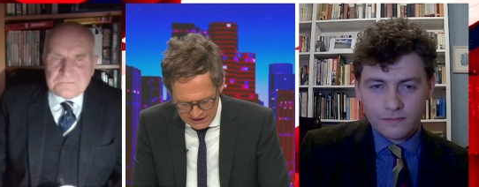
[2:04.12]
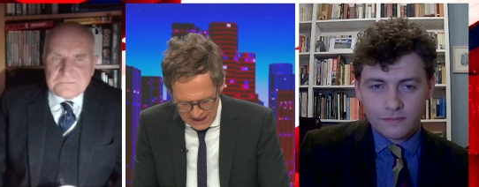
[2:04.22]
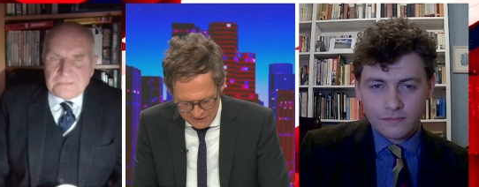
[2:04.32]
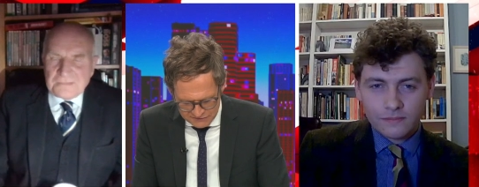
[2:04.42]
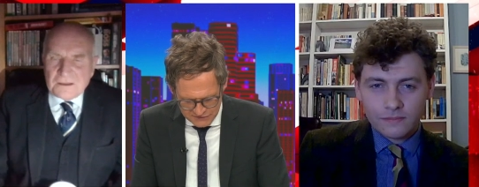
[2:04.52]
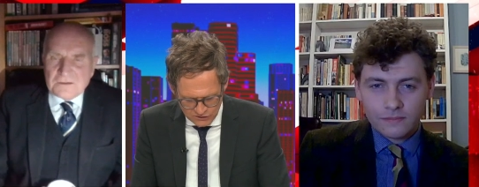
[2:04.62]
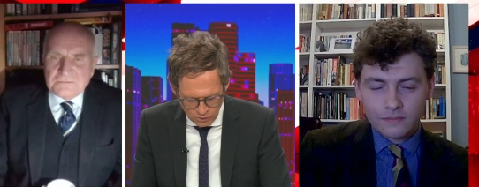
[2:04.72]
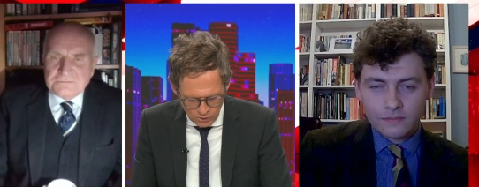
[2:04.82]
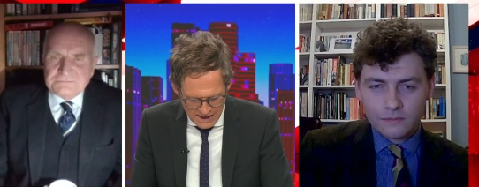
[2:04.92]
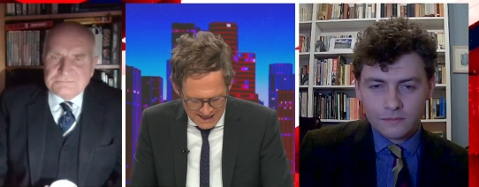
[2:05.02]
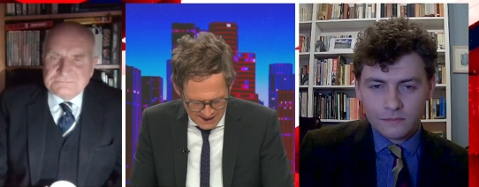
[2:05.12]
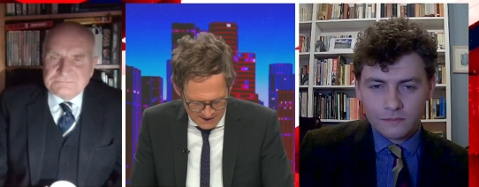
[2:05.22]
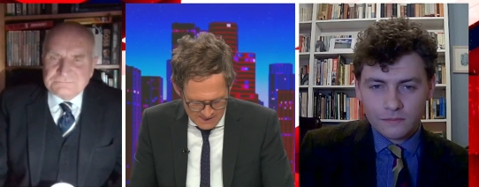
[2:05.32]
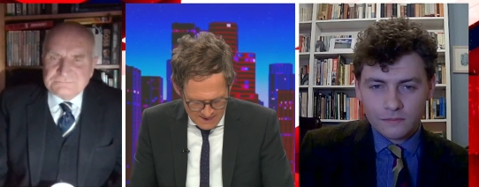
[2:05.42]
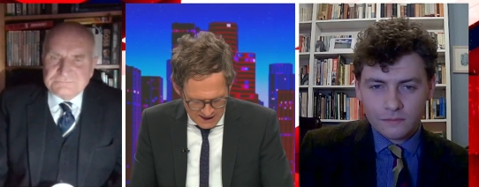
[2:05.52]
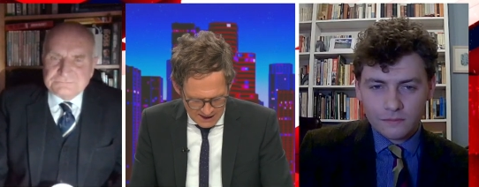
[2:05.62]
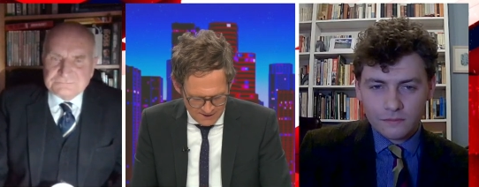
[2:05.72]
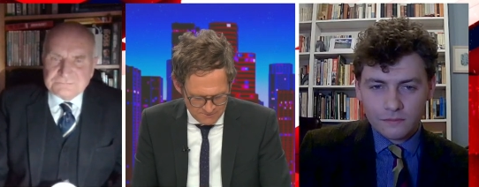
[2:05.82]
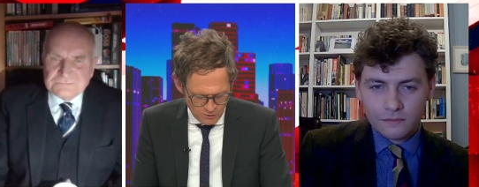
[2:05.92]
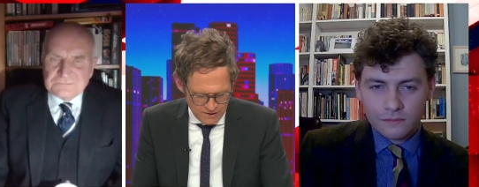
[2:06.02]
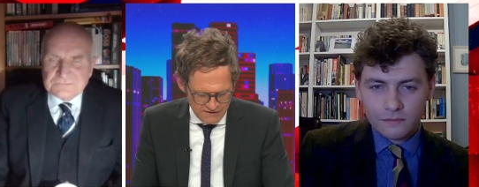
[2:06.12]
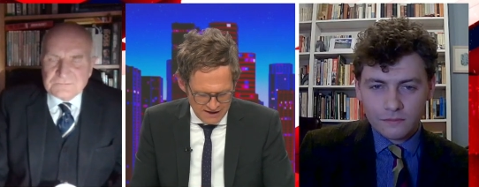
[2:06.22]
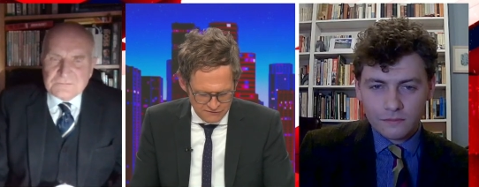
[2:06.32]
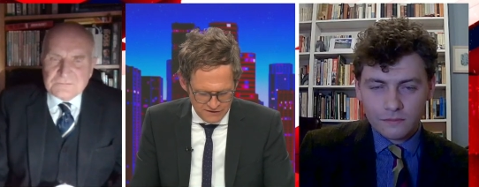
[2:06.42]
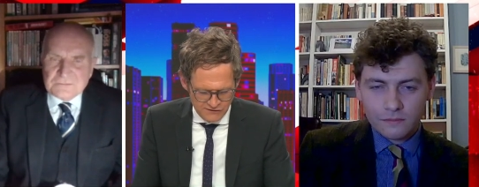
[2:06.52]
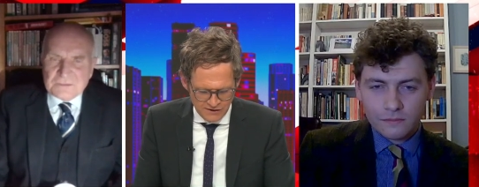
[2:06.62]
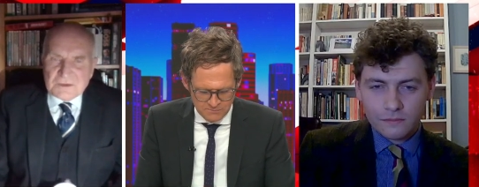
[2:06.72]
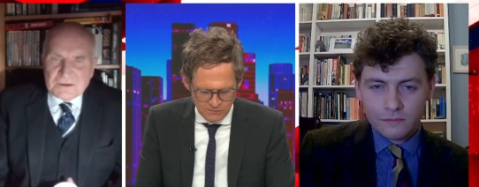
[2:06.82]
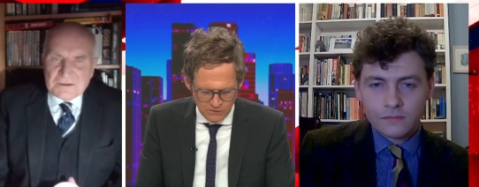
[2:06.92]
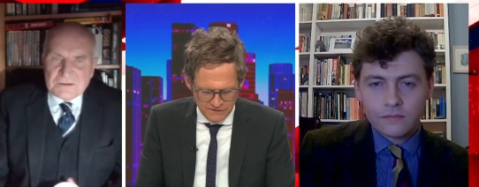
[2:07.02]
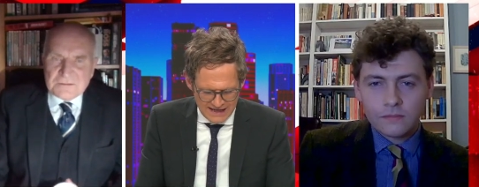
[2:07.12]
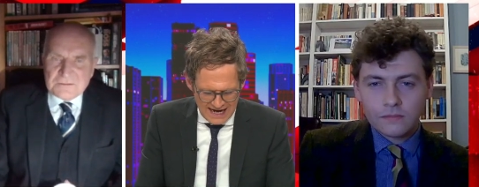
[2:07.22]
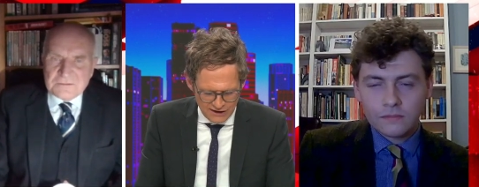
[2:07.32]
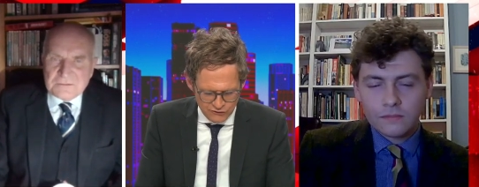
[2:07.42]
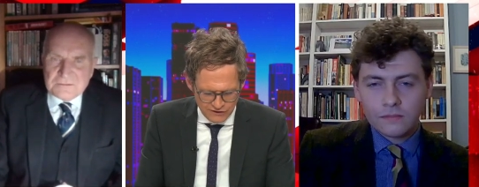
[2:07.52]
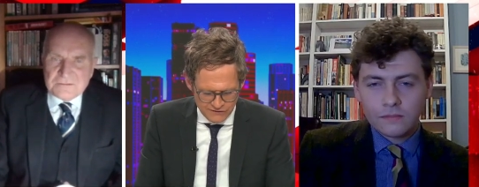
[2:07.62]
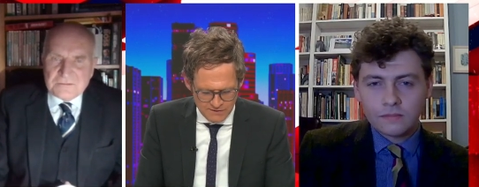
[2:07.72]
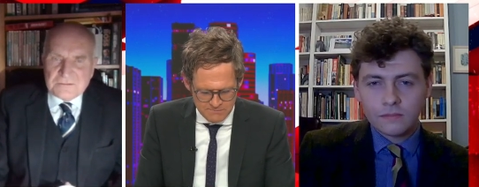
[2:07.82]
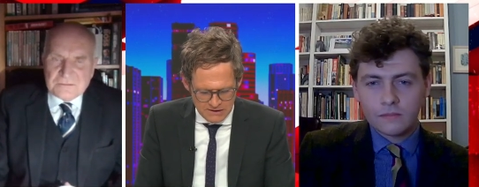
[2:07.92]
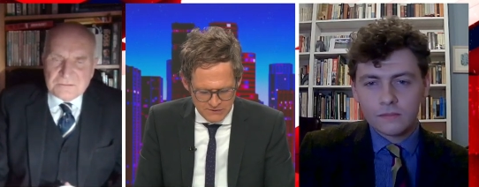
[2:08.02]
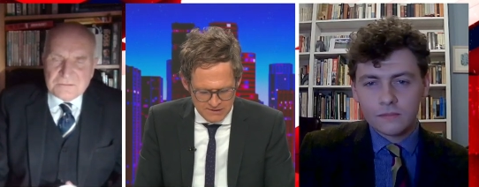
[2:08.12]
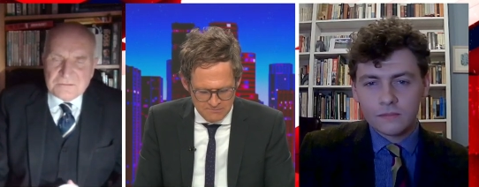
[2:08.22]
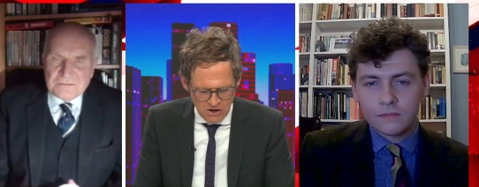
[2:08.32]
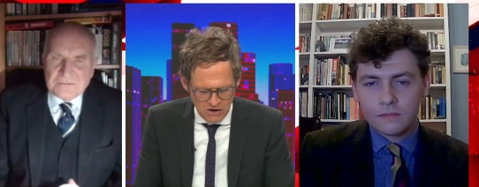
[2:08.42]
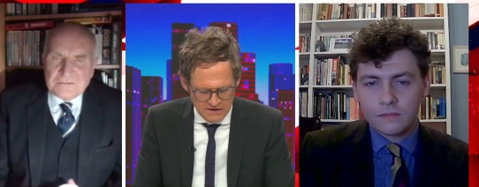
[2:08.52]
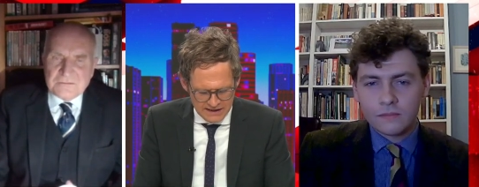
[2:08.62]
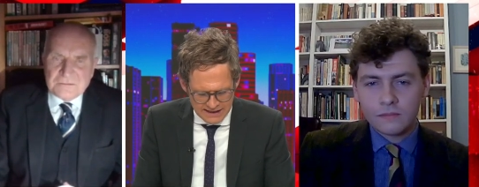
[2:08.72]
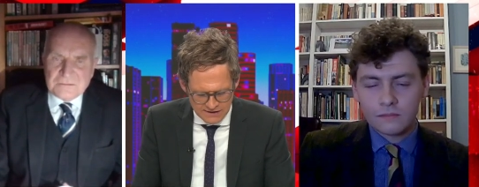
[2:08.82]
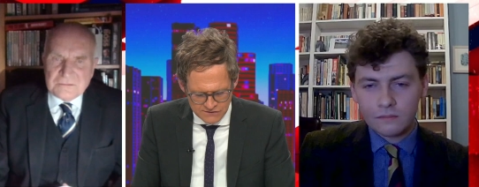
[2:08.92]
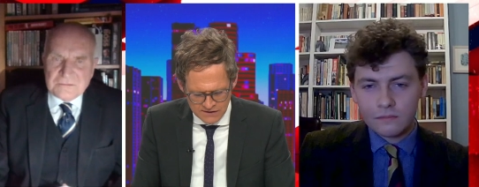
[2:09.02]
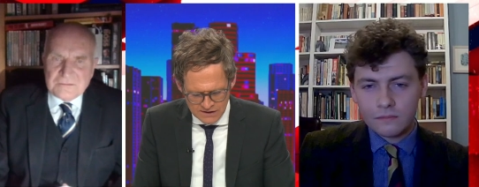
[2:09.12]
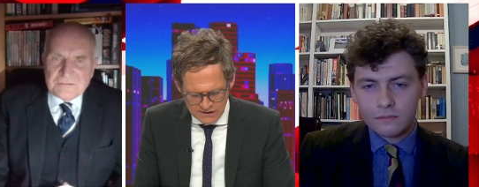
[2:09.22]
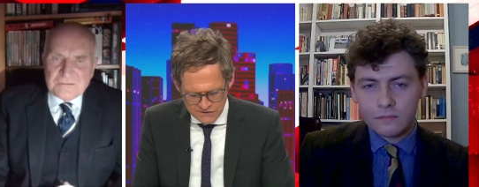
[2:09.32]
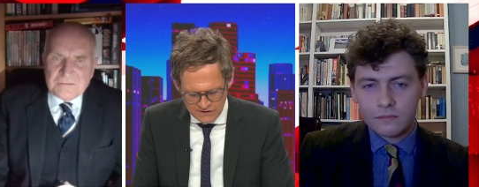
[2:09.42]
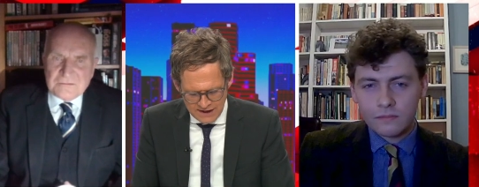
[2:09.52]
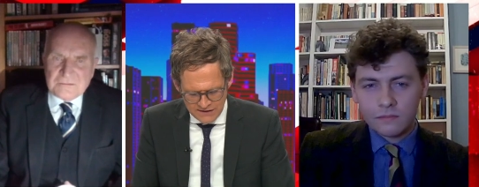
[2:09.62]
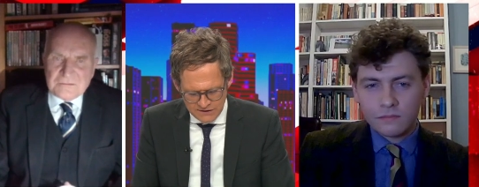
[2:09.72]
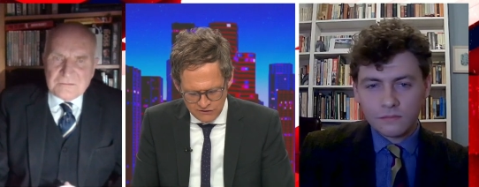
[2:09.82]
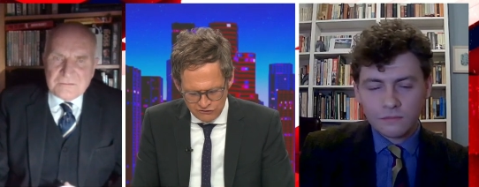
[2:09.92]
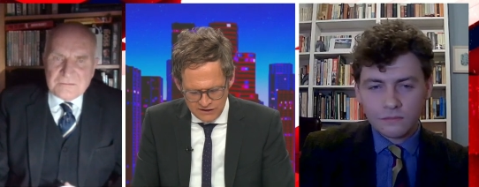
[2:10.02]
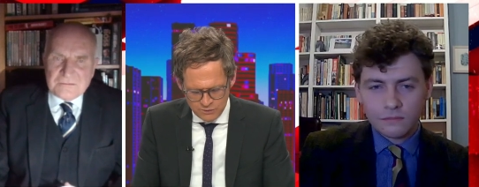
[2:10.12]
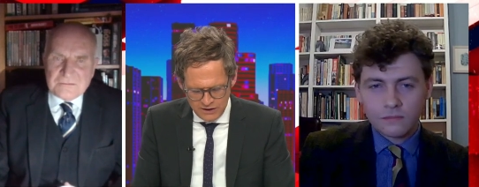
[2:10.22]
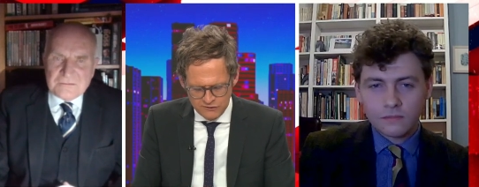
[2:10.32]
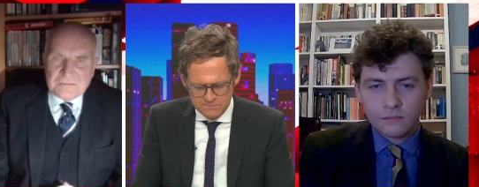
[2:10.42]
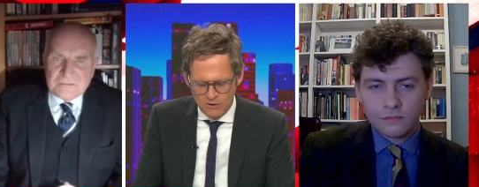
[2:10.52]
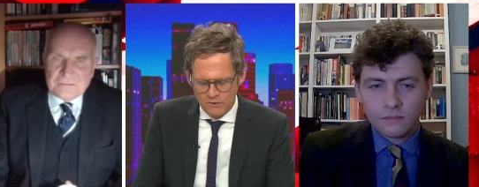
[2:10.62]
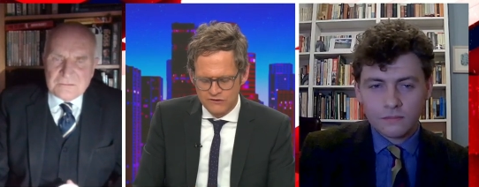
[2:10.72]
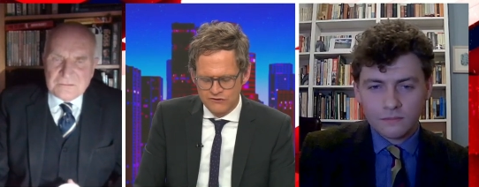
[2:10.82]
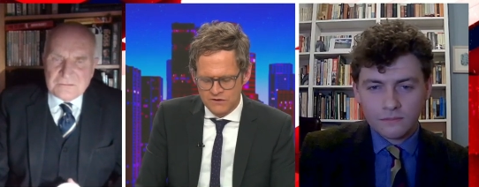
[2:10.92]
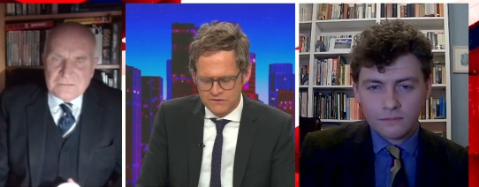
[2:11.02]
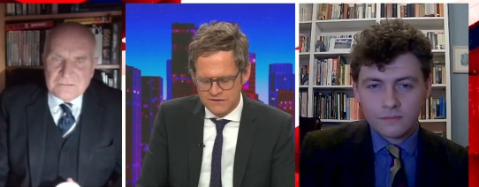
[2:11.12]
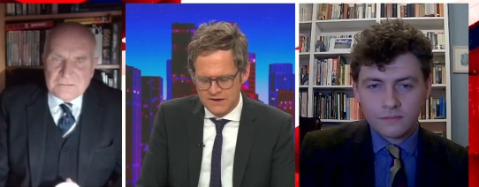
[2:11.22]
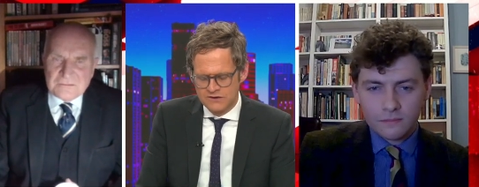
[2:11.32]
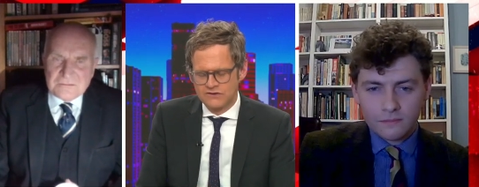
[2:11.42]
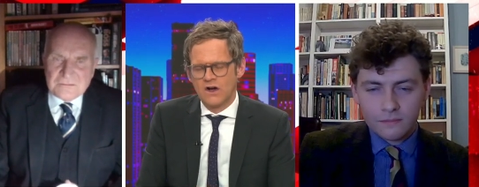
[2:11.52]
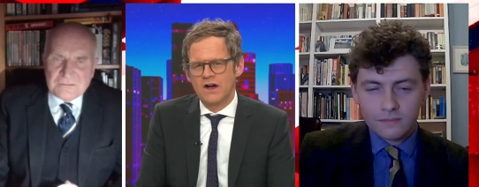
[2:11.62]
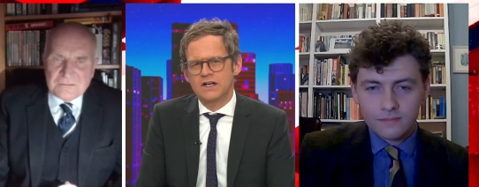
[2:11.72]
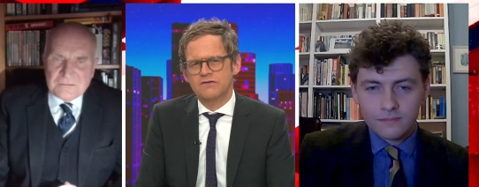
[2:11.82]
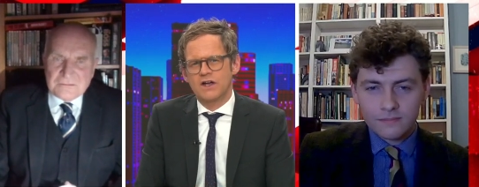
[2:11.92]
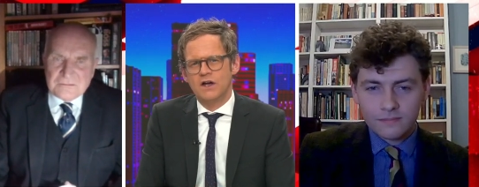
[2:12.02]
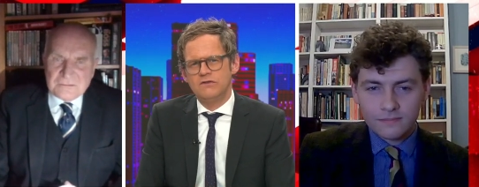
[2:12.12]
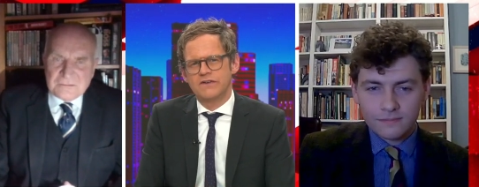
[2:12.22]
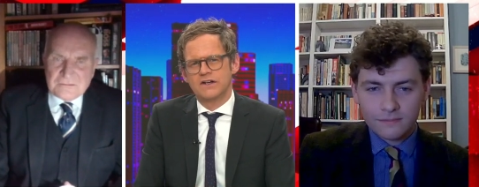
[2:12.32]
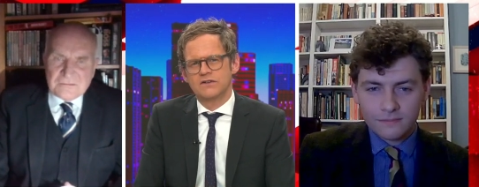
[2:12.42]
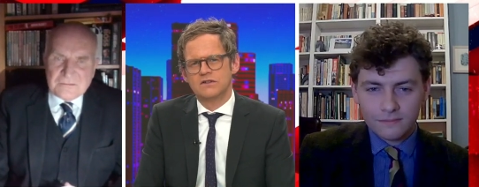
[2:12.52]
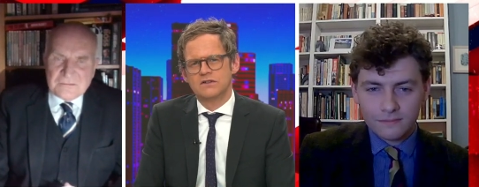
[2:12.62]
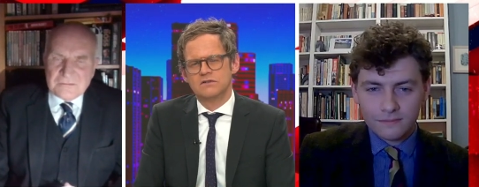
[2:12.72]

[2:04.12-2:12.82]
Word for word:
Speaker 1: left wing?" We've had, for example, the actress Miriam Margulies saying that she'd wished Boris Johnson had died of COVID.